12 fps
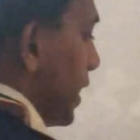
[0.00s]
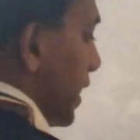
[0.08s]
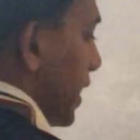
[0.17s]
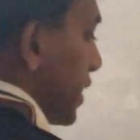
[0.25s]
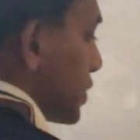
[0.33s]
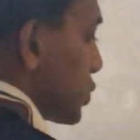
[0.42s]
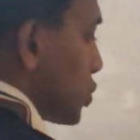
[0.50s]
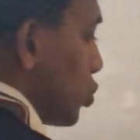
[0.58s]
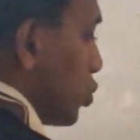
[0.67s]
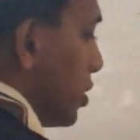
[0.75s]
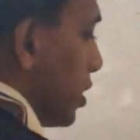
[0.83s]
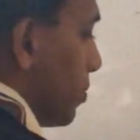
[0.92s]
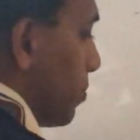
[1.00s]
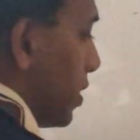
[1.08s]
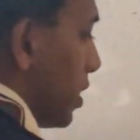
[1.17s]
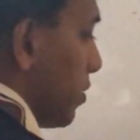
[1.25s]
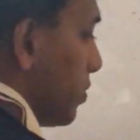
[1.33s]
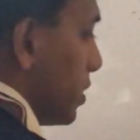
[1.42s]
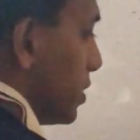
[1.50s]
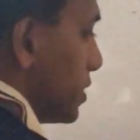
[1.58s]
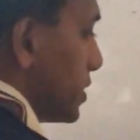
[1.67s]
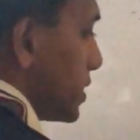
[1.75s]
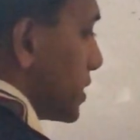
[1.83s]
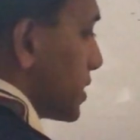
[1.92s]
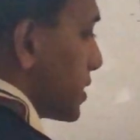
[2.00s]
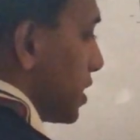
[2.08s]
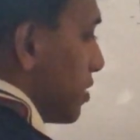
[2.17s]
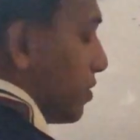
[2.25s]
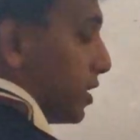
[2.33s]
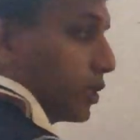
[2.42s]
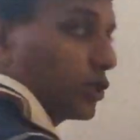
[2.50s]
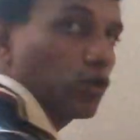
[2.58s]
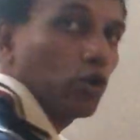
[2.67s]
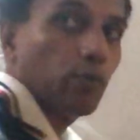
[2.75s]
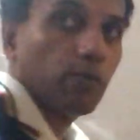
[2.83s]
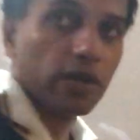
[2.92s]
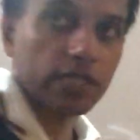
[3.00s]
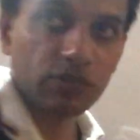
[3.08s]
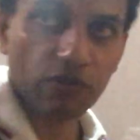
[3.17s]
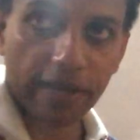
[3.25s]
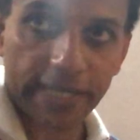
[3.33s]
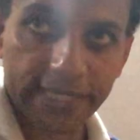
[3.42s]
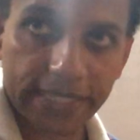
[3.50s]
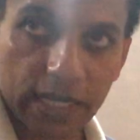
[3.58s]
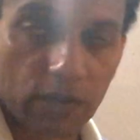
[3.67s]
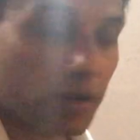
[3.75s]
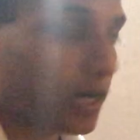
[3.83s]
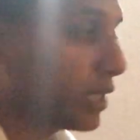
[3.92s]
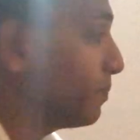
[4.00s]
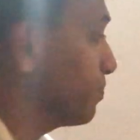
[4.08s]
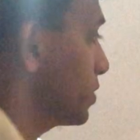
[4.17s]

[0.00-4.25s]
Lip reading: x to the power 7, 2 plus 5, 7,